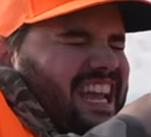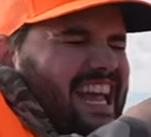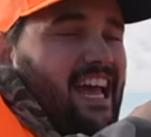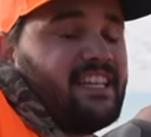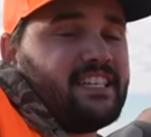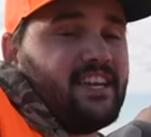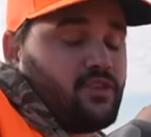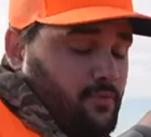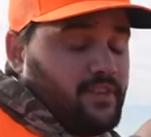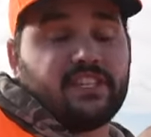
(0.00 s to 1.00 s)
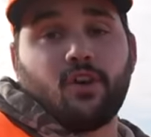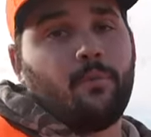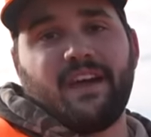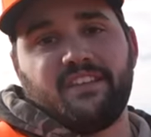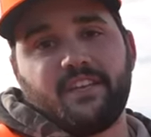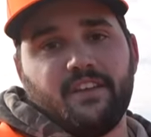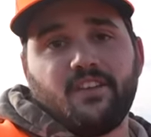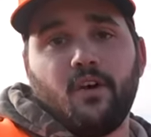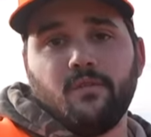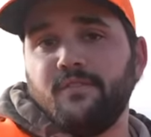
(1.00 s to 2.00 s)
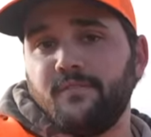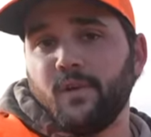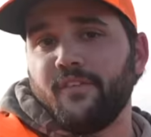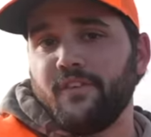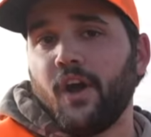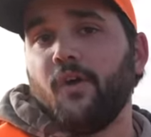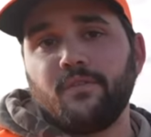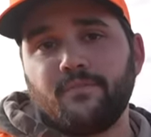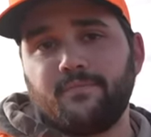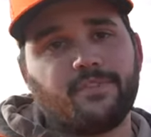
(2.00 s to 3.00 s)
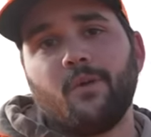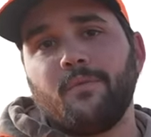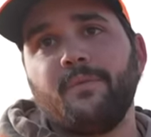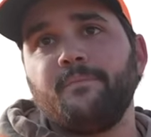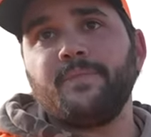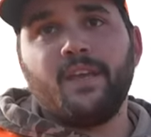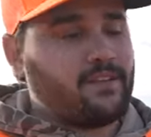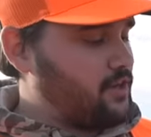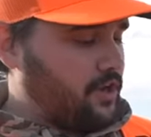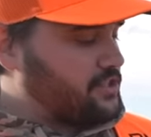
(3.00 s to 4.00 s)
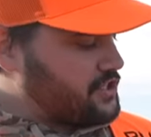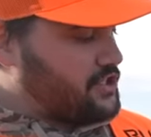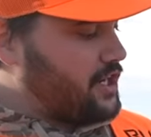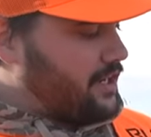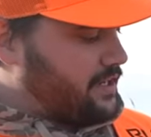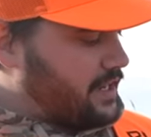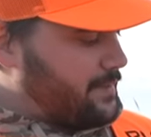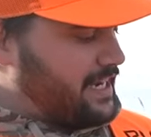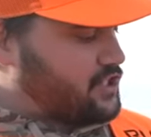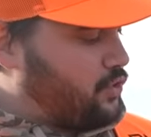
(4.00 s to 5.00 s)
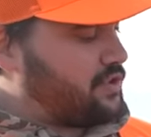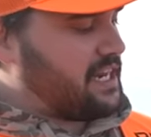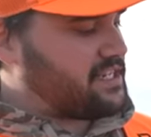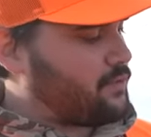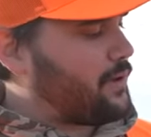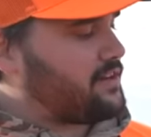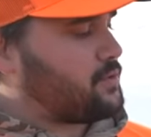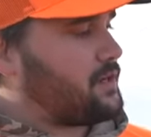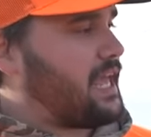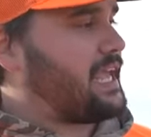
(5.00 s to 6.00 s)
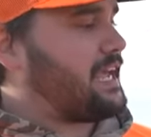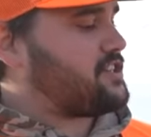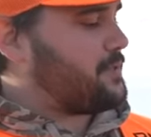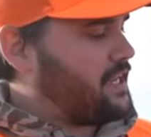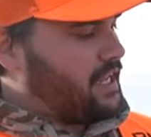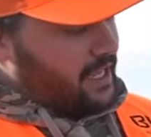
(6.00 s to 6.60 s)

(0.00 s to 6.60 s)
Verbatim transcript: Hen Central. But this, don't buy this gun. Don't. Whatever, don't. Piece don't. of junk? No, just junk. I mean, it's cool that it's a rare 28 gauge, but